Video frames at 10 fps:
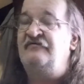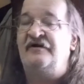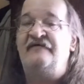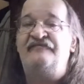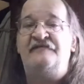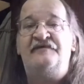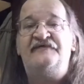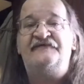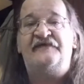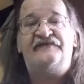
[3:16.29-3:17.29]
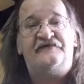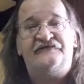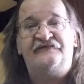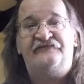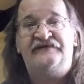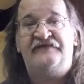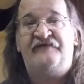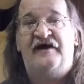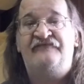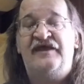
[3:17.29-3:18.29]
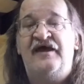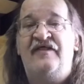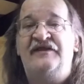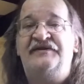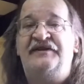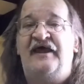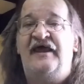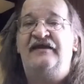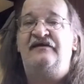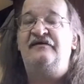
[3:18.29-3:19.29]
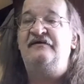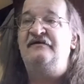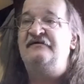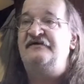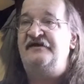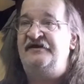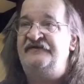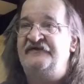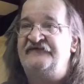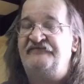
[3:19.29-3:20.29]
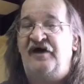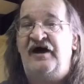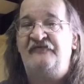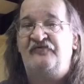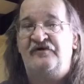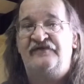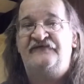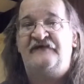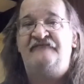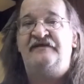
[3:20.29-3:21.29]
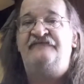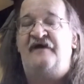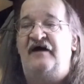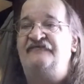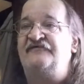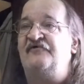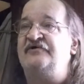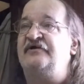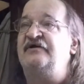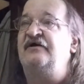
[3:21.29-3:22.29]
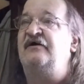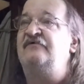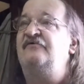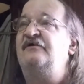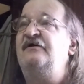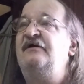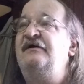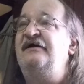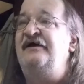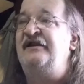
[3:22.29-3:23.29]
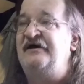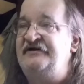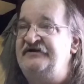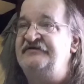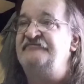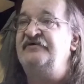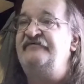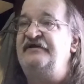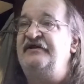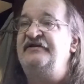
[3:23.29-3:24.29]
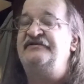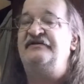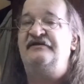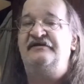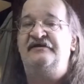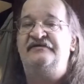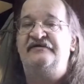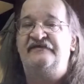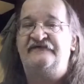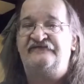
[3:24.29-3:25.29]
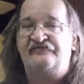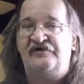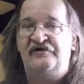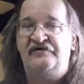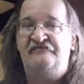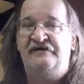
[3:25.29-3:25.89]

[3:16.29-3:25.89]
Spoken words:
One of them is that there's a 55-gallon tank in the spot where the 75 is going to go, and I need to move it into this room.